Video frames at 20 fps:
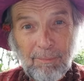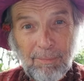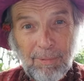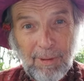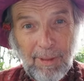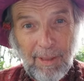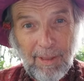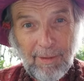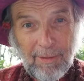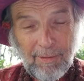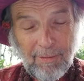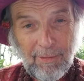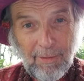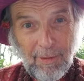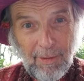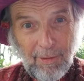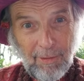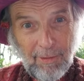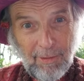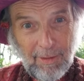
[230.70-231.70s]

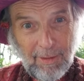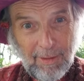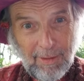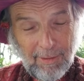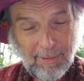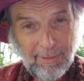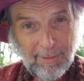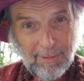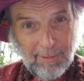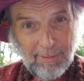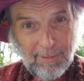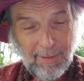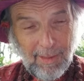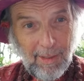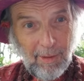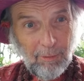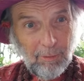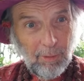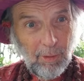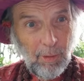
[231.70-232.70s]
planetary healing
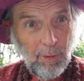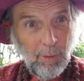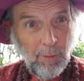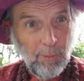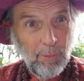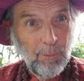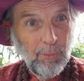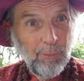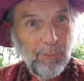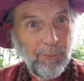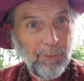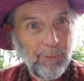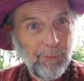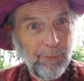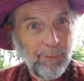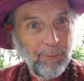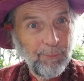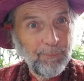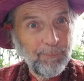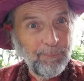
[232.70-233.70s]
downloads
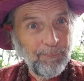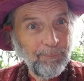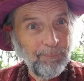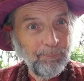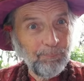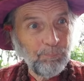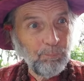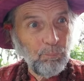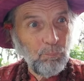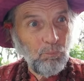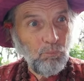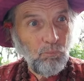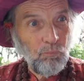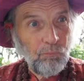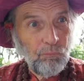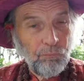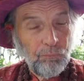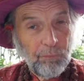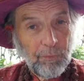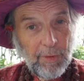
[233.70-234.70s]

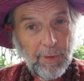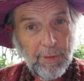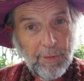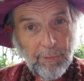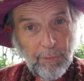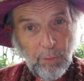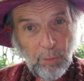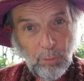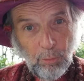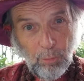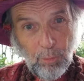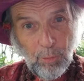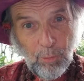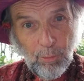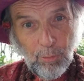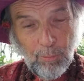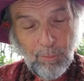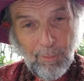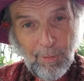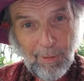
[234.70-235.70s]
in the
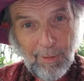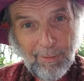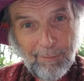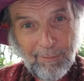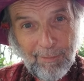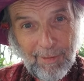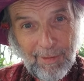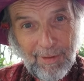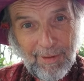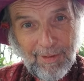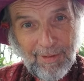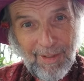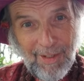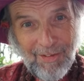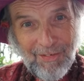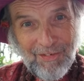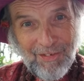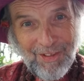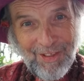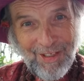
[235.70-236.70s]
womb of the
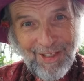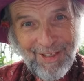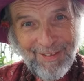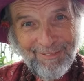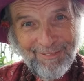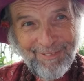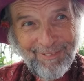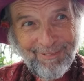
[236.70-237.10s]
Ganesh cave.